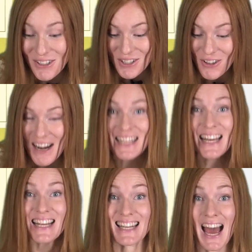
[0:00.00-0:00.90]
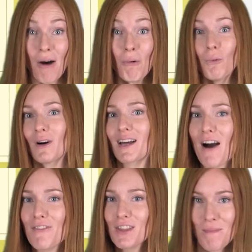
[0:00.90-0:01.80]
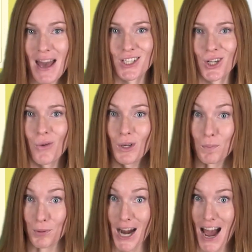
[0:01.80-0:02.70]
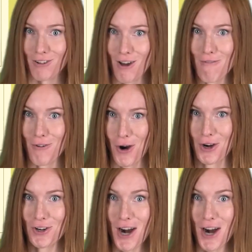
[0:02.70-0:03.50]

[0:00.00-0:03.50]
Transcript: looks great! Now we'll cover the mantle with brown for our